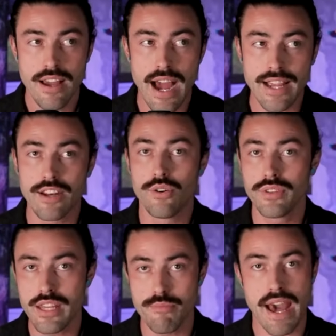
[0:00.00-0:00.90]
I can
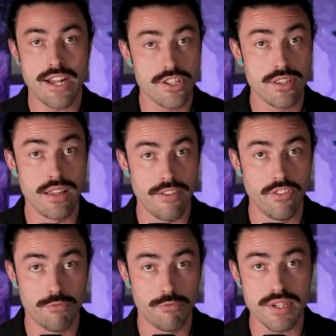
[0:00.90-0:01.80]
only imagine the
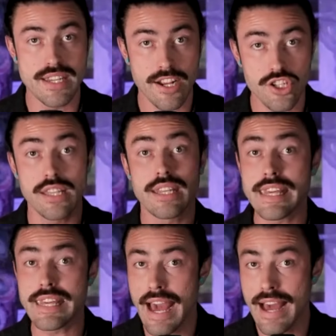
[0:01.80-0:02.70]
level of protection that
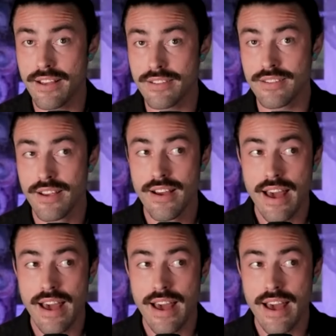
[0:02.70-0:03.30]
he has.